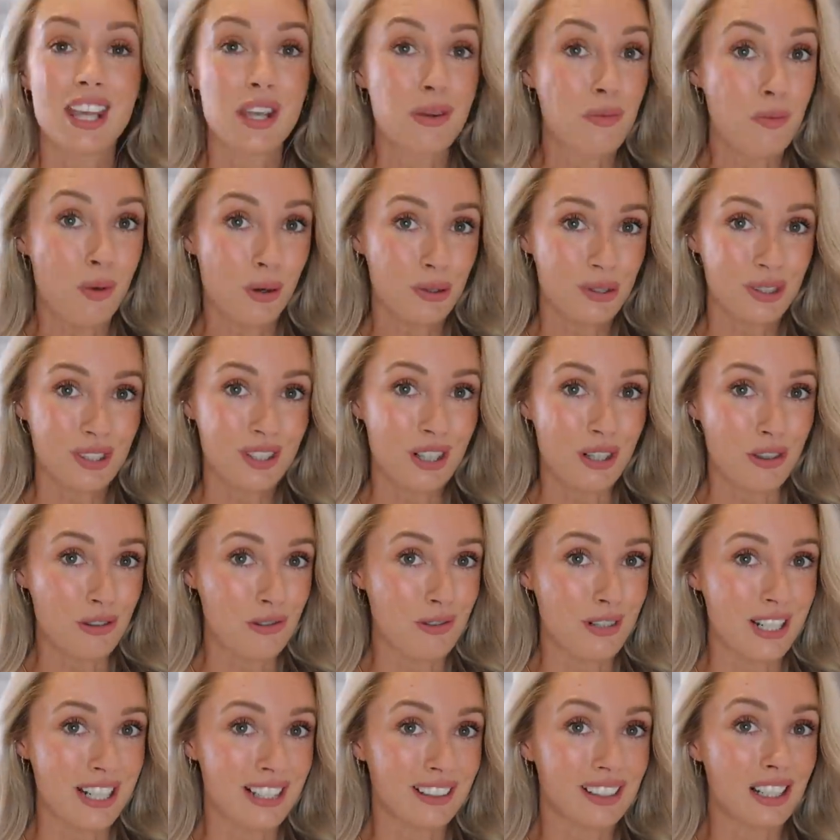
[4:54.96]
It wasn't a
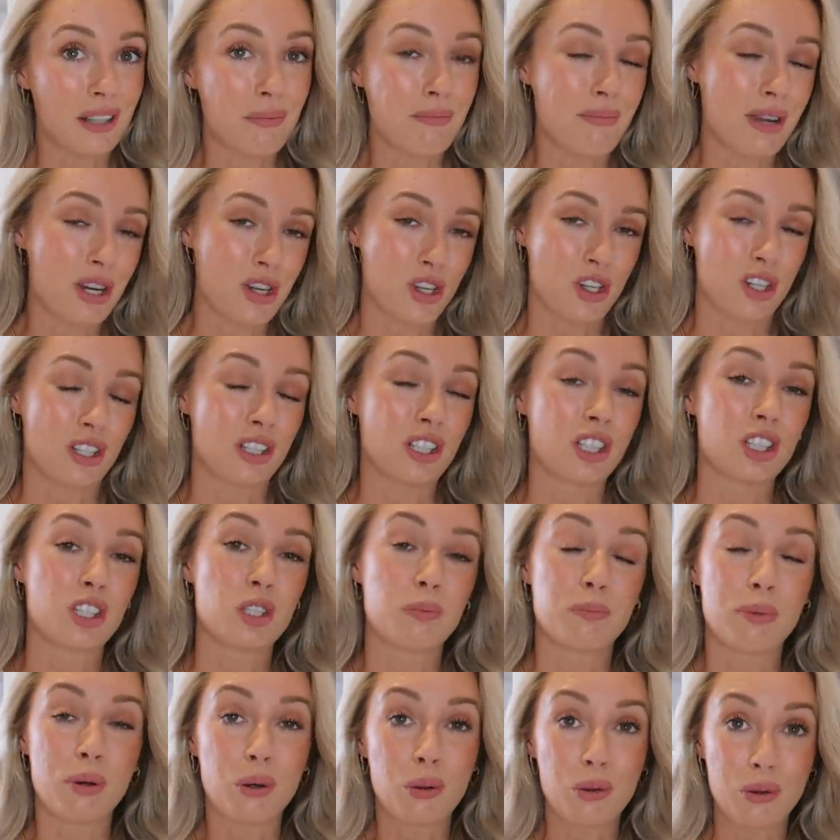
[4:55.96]
real mission
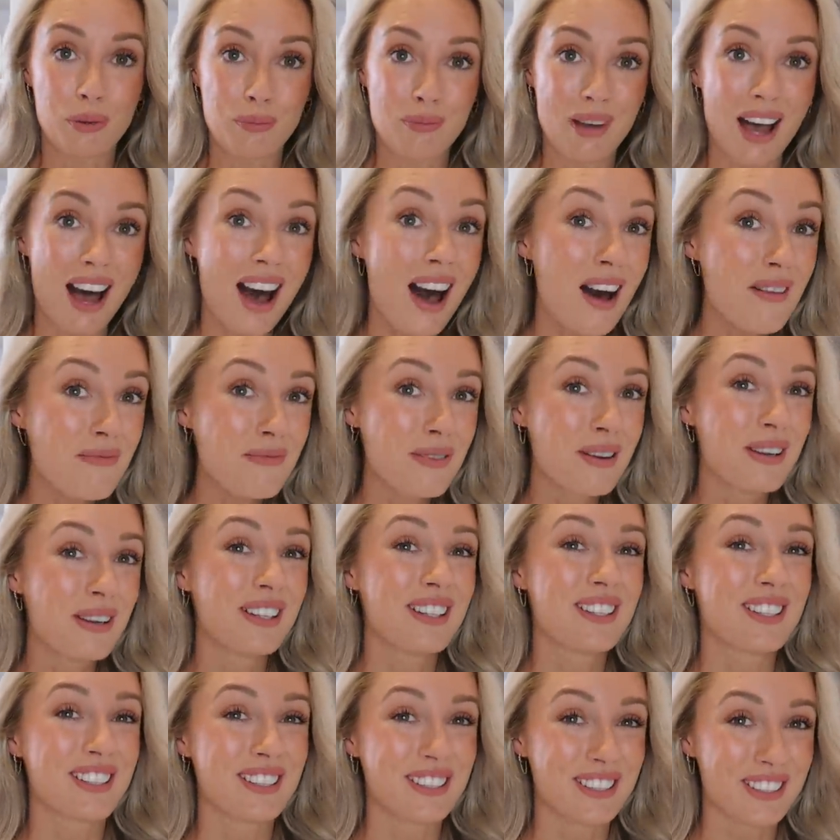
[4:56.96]
to pull them up,
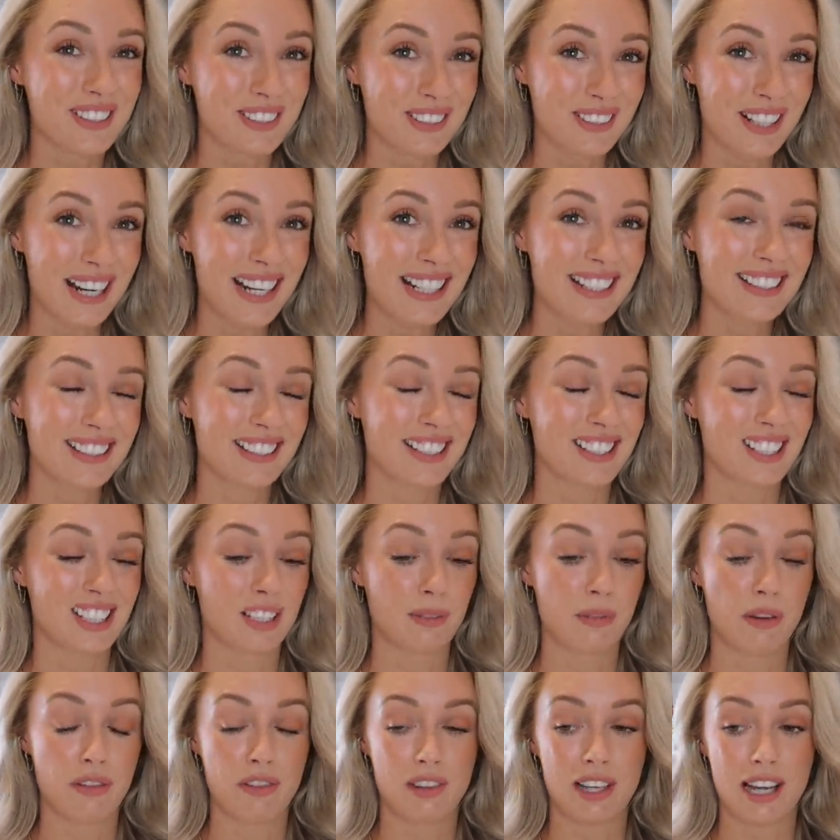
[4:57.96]
which is great because
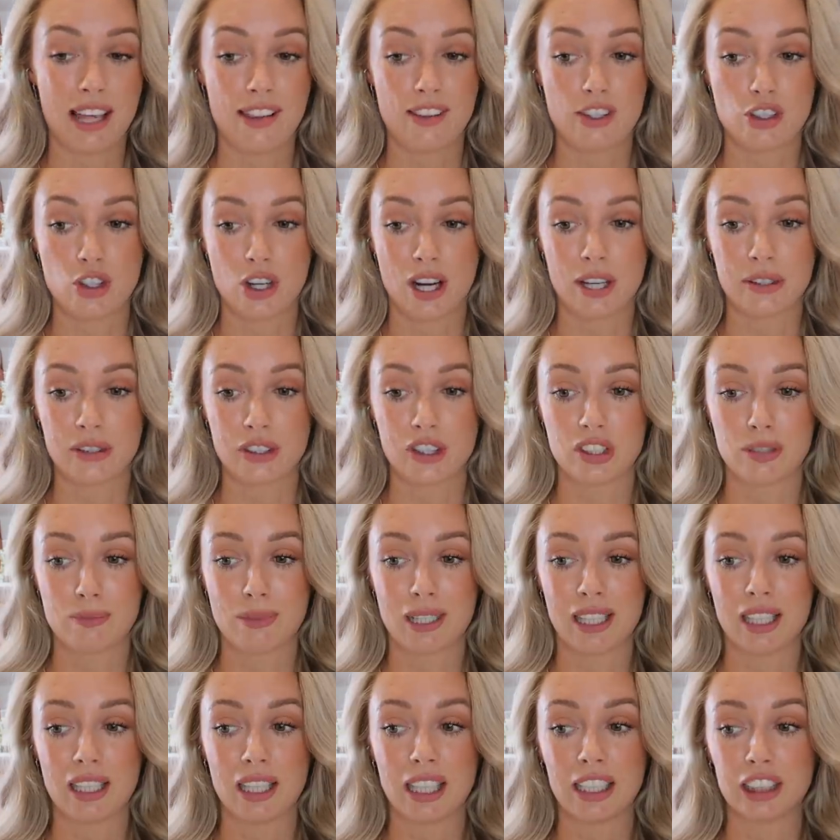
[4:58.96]
some of the leather trousers in
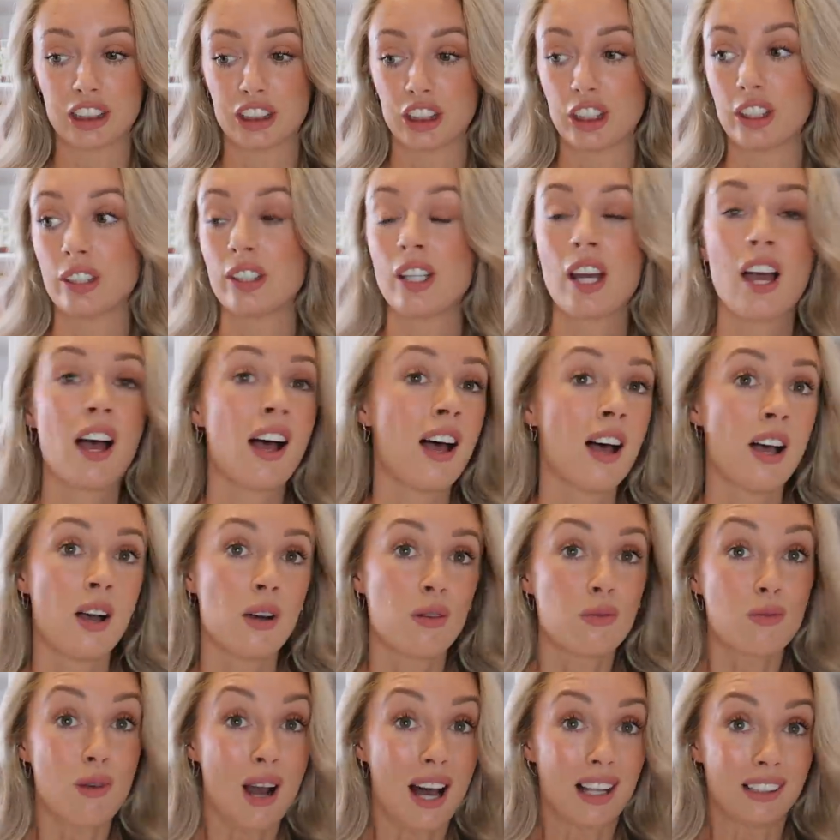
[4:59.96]
my collection
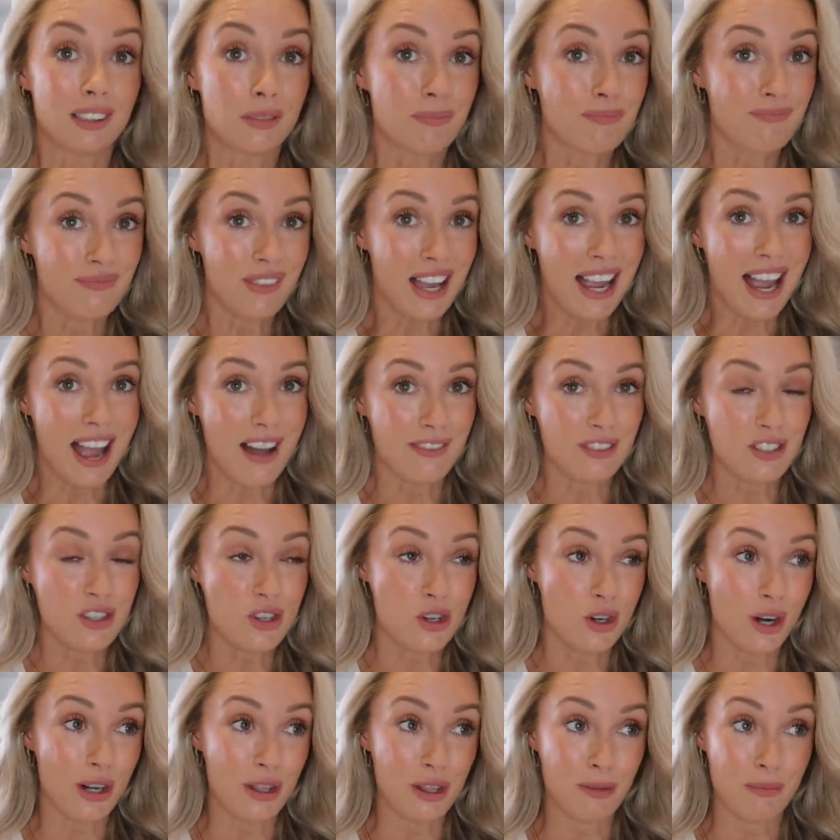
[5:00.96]
well, I haven't
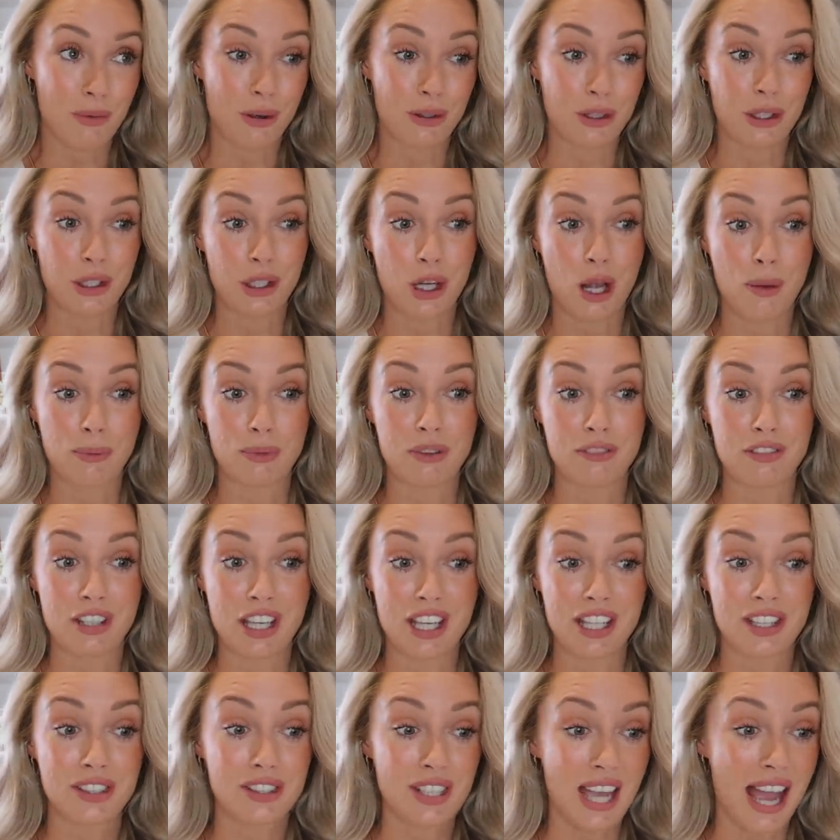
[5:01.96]
tried them on in a couple of
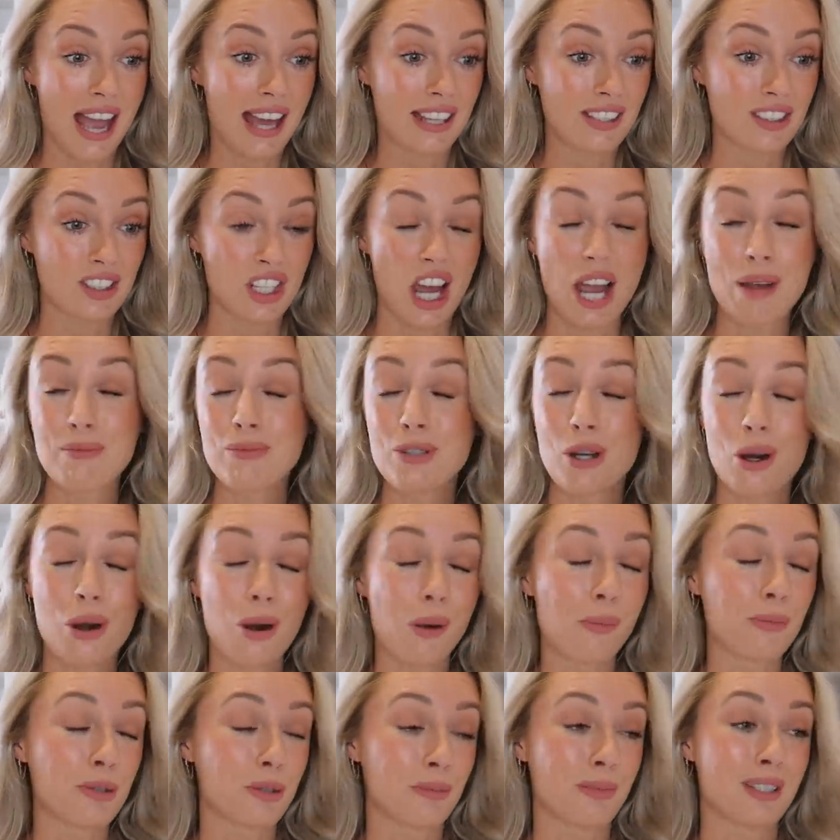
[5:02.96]
years and I'm not
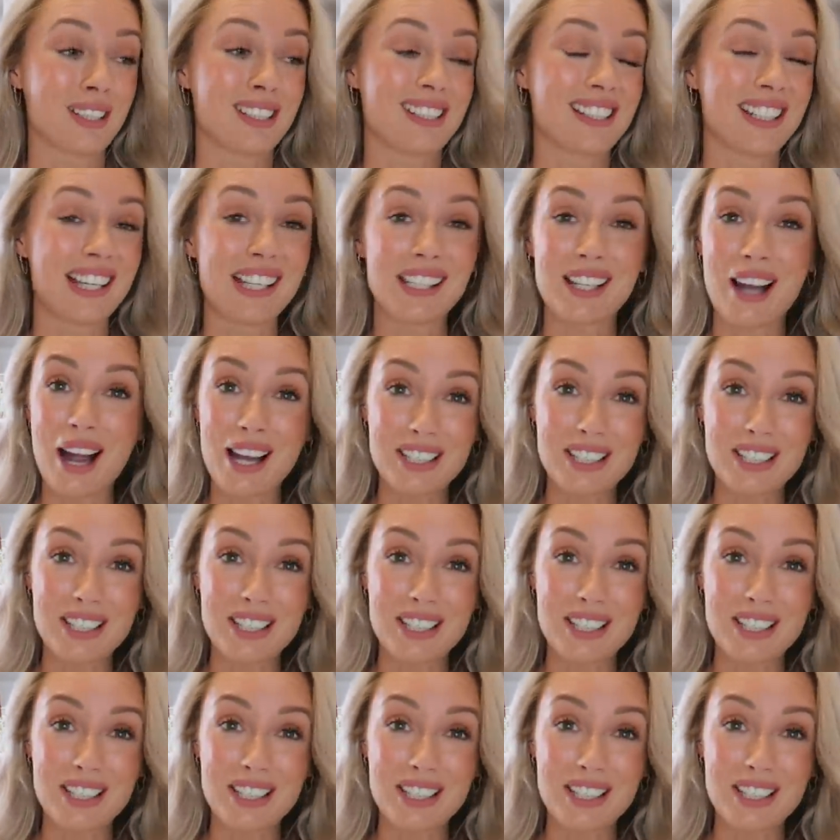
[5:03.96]
optimistic.